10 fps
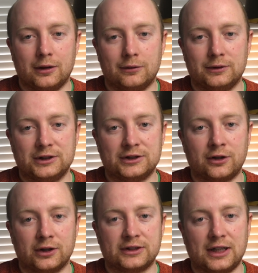which is
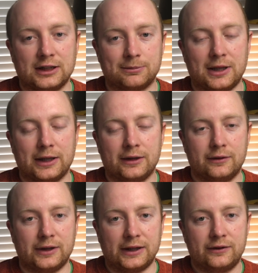tonicized by
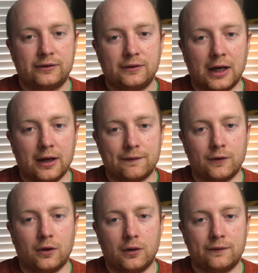the
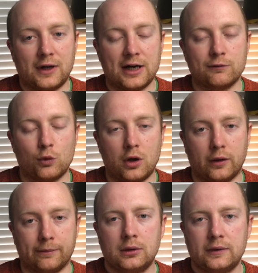
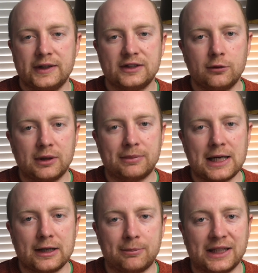4-5-1. This opening
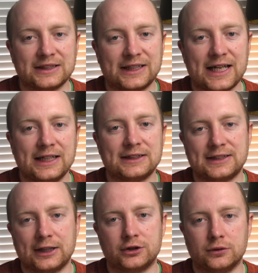pattern appears again in
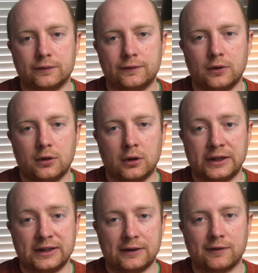section 4 in
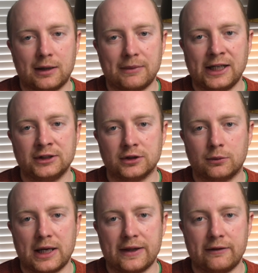D flat major,
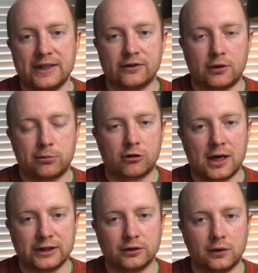where there is a
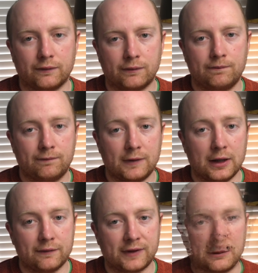reprisal of
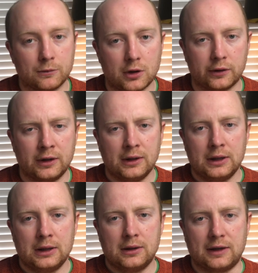theme 1.
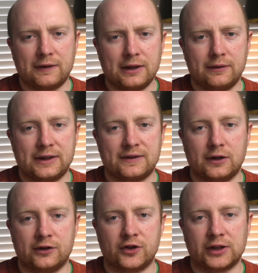I found this
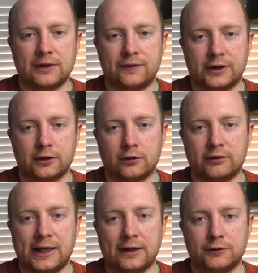a significant
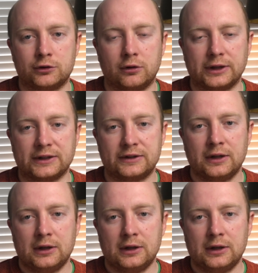creative choice,